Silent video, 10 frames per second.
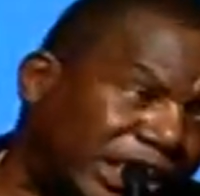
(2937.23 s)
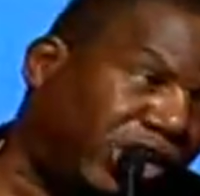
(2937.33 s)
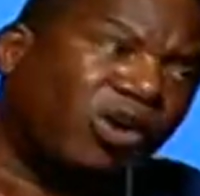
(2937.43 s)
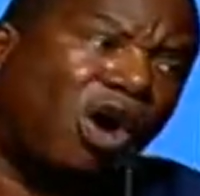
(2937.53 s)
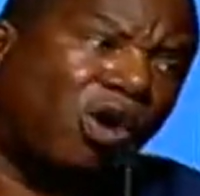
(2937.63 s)

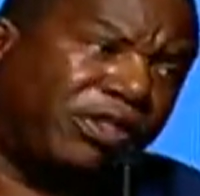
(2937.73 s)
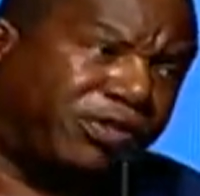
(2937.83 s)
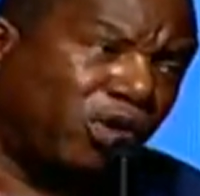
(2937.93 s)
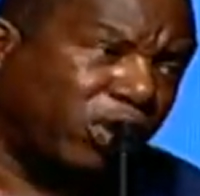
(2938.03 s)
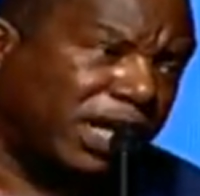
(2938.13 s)
that you're going
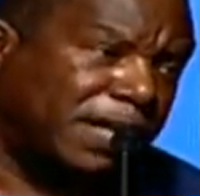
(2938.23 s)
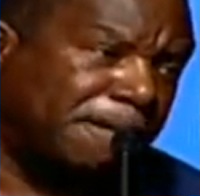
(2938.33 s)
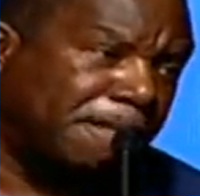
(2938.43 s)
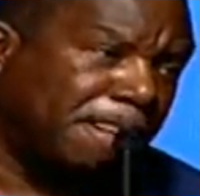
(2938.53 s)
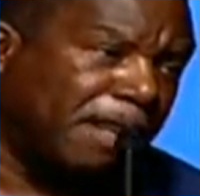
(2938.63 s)
through it
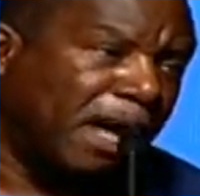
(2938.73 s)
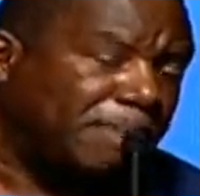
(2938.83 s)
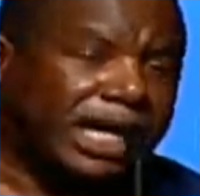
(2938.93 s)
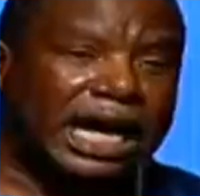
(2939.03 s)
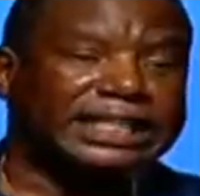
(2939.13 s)

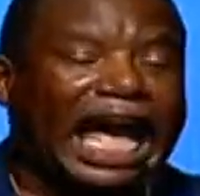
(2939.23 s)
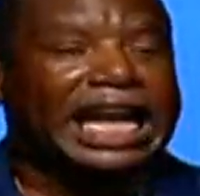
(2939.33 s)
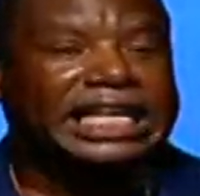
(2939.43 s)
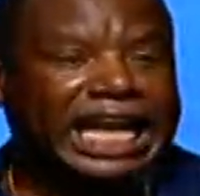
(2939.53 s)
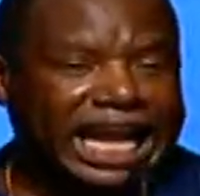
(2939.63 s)
because
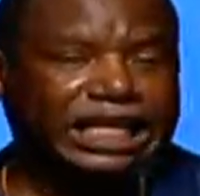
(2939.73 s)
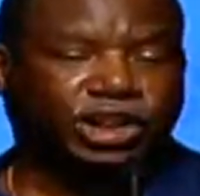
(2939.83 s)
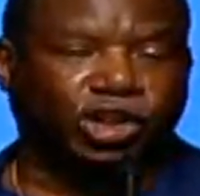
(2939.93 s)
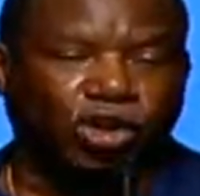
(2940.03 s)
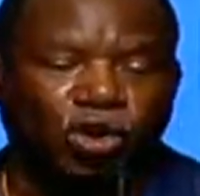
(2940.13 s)
I
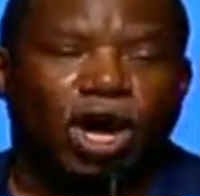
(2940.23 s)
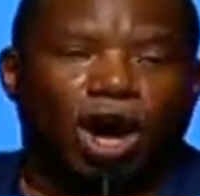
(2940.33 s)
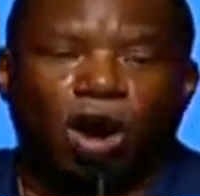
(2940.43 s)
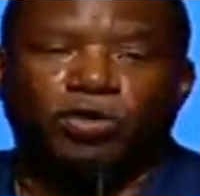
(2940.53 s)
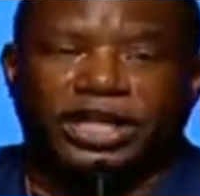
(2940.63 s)
need you
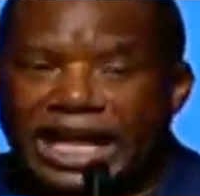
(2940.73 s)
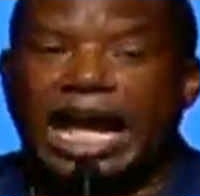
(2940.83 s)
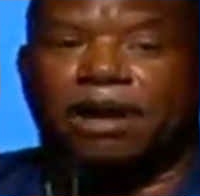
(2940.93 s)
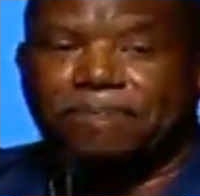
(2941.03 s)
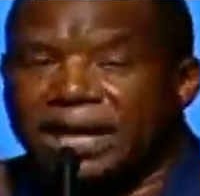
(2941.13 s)
on the
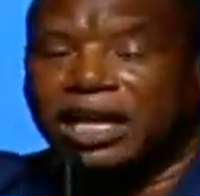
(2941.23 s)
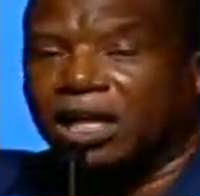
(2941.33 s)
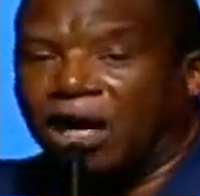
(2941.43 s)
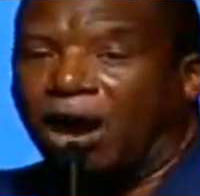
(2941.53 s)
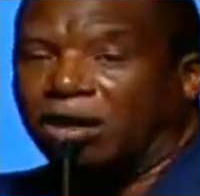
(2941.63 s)
day of
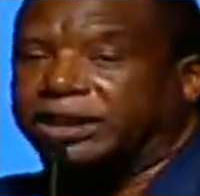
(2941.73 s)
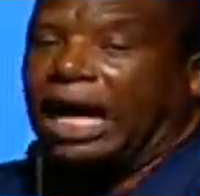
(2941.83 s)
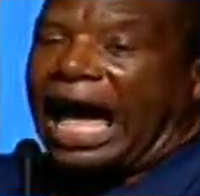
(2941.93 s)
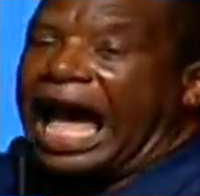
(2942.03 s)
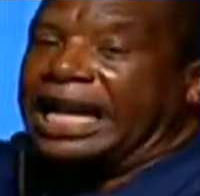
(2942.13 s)
Pentecost.
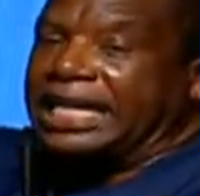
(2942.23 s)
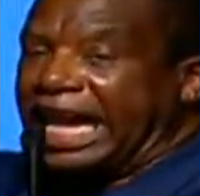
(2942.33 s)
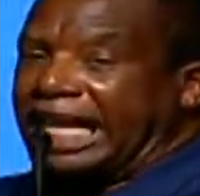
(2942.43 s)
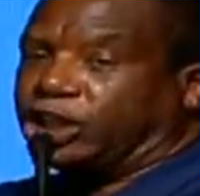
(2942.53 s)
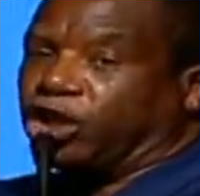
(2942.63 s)
I
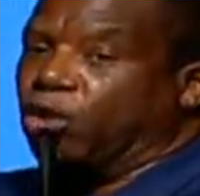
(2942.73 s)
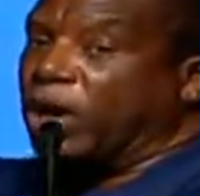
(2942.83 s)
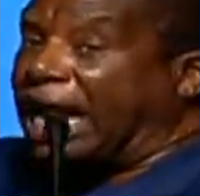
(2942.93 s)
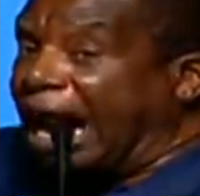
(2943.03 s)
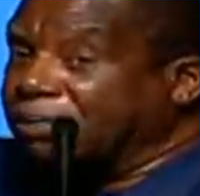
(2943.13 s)
need you
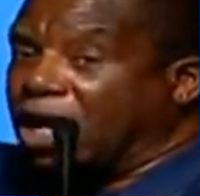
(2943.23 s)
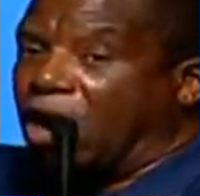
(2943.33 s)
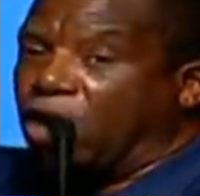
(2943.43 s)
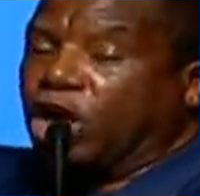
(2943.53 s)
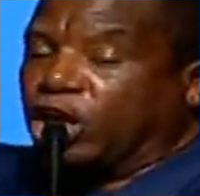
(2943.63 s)
when I'm
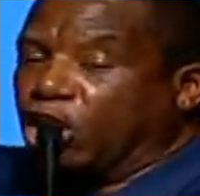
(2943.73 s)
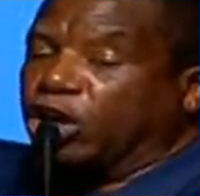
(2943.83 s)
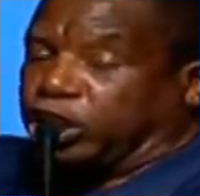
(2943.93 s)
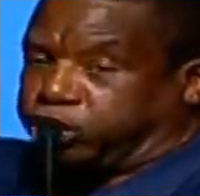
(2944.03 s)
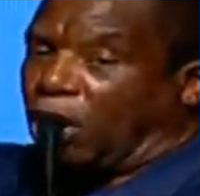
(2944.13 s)
gone. You're
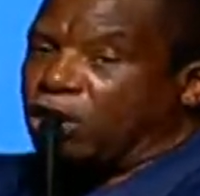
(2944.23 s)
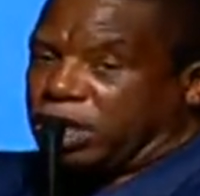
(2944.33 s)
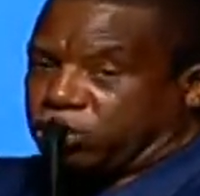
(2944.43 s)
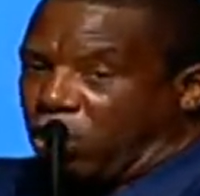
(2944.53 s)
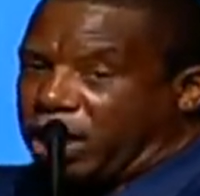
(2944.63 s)
the
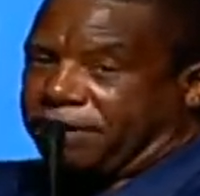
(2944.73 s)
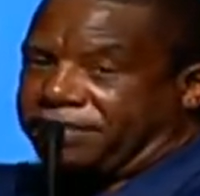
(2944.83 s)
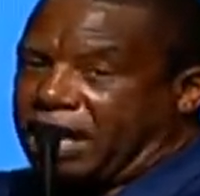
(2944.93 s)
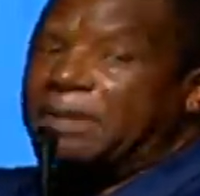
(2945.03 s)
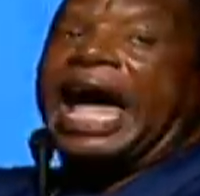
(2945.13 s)
strongest one of them.